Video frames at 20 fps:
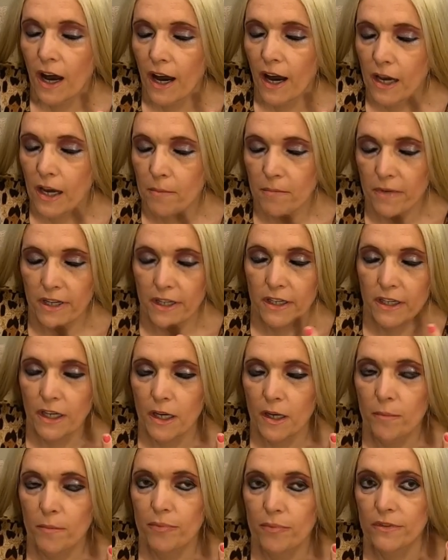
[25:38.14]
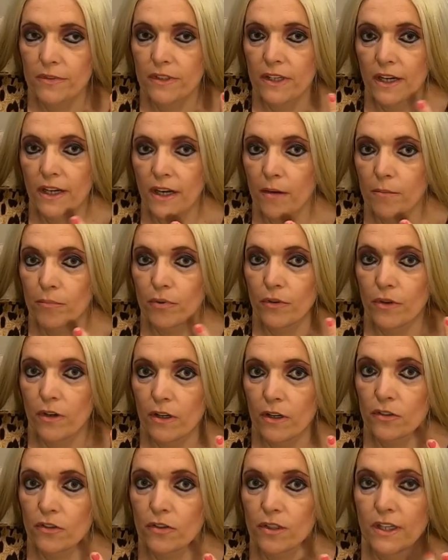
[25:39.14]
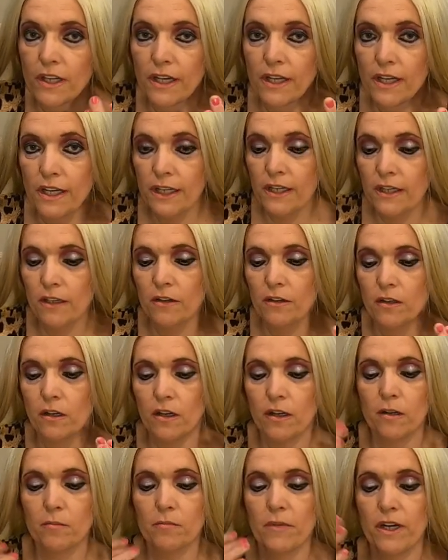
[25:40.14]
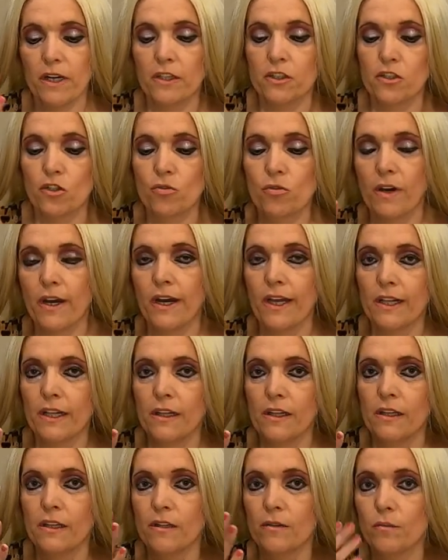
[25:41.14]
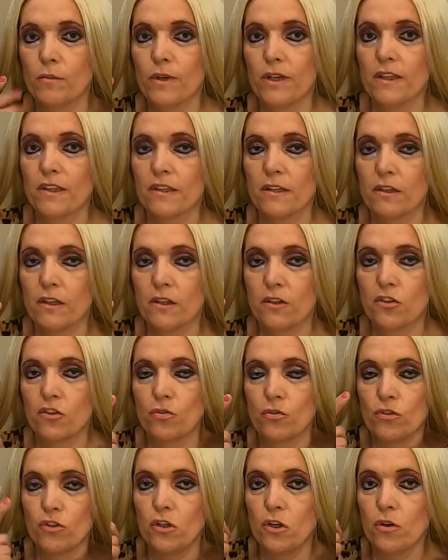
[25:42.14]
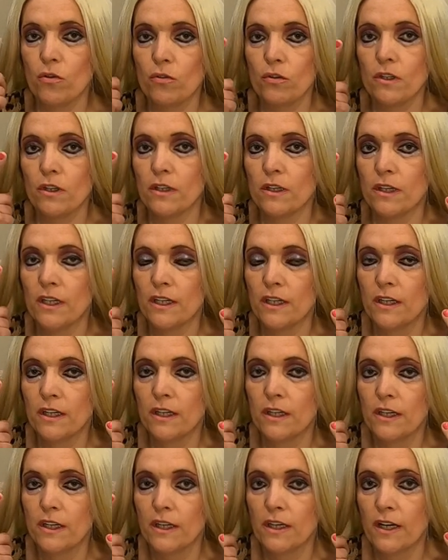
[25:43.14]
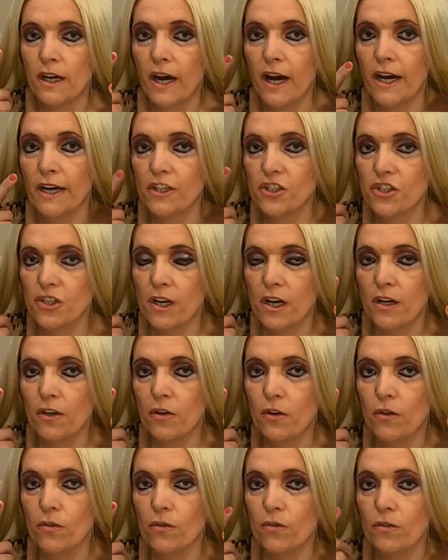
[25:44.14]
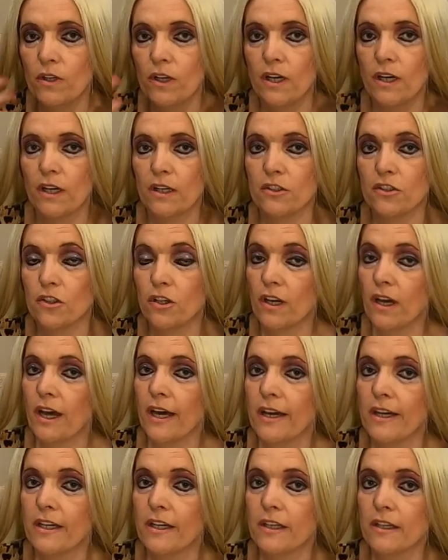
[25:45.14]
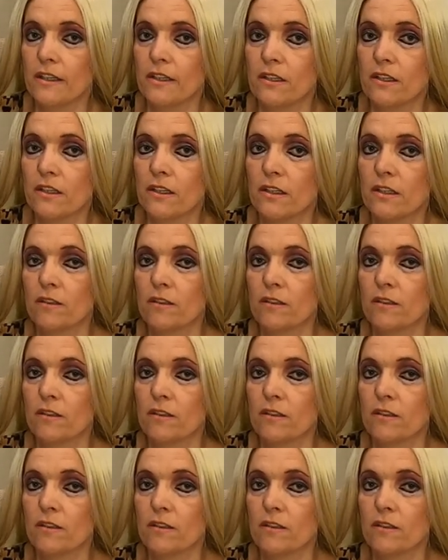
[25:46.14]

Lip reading: eye makeup that I put on today, my trial with a two-tone eyeshadow? Do you like it?